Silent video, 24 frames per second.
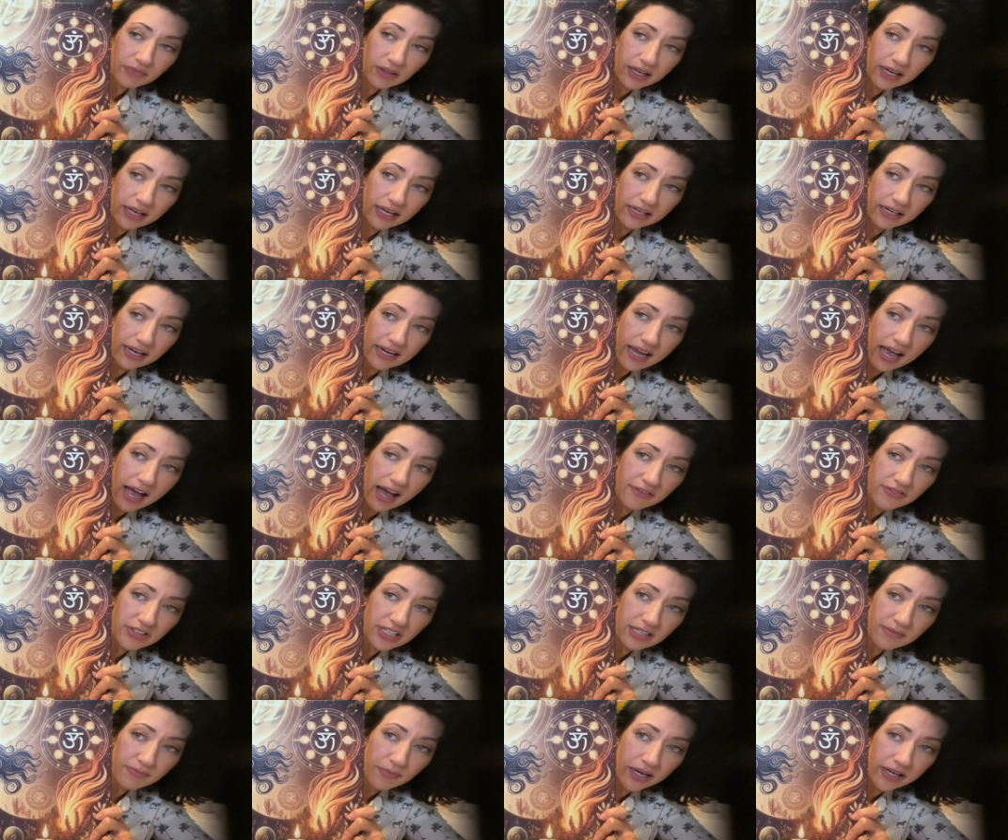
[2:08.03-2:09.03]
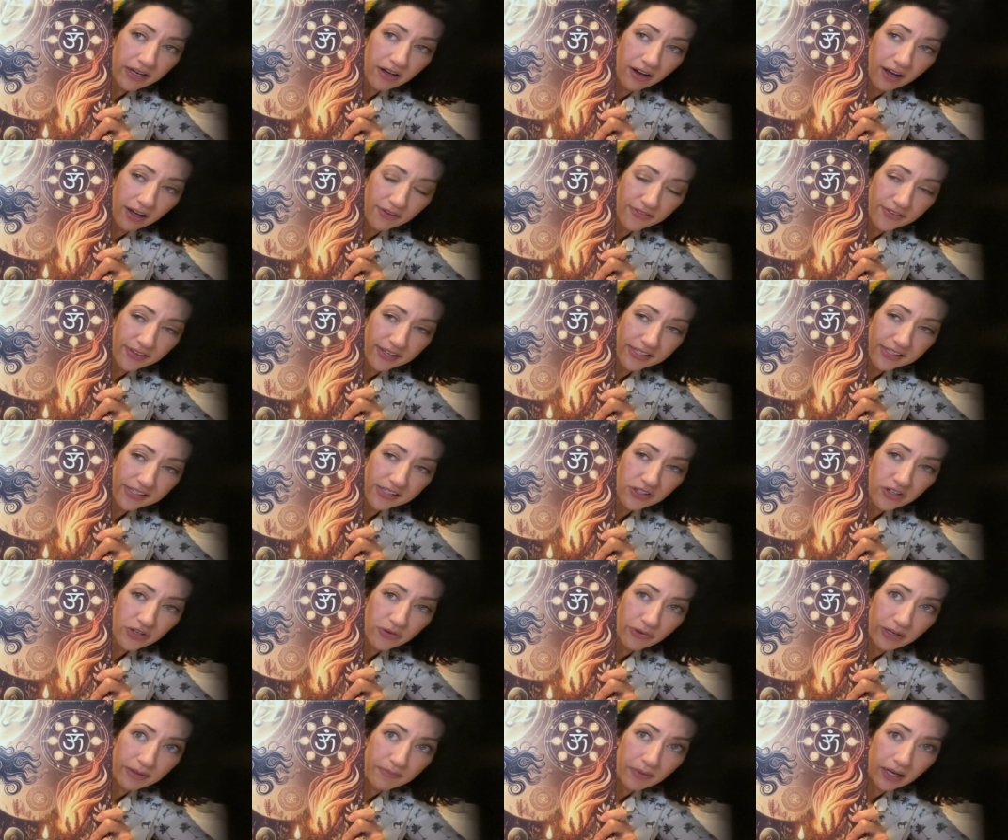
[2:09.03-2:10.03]
And I have it in my office
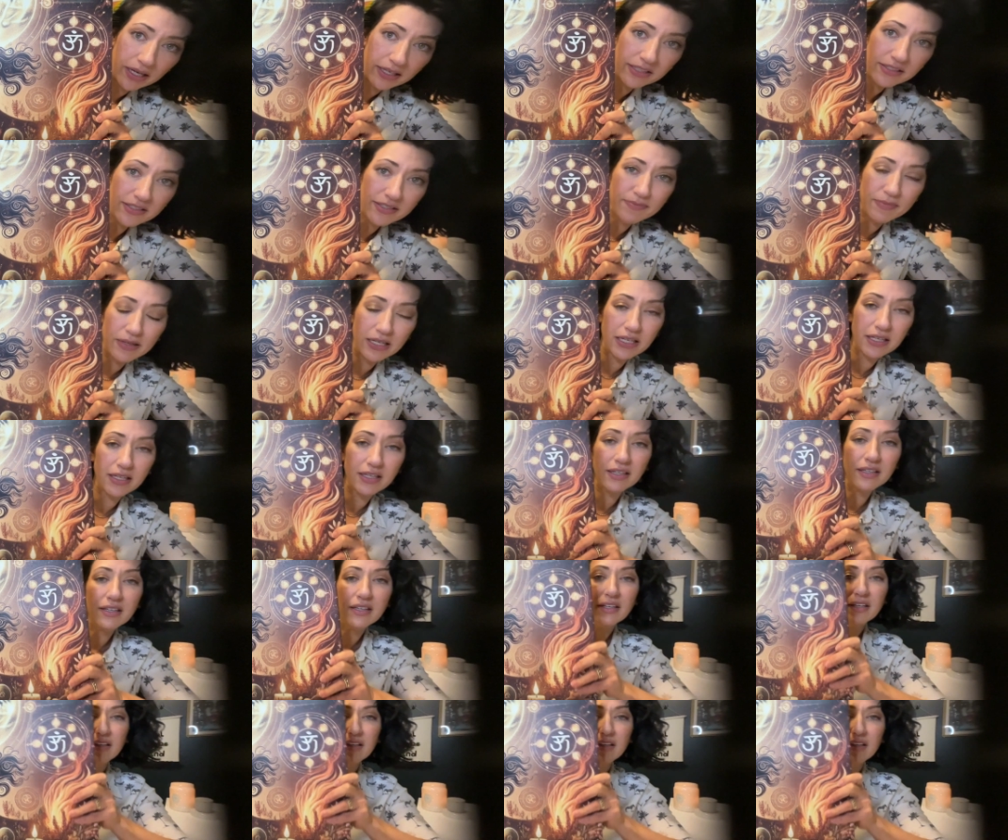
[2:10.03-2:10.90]
to remind me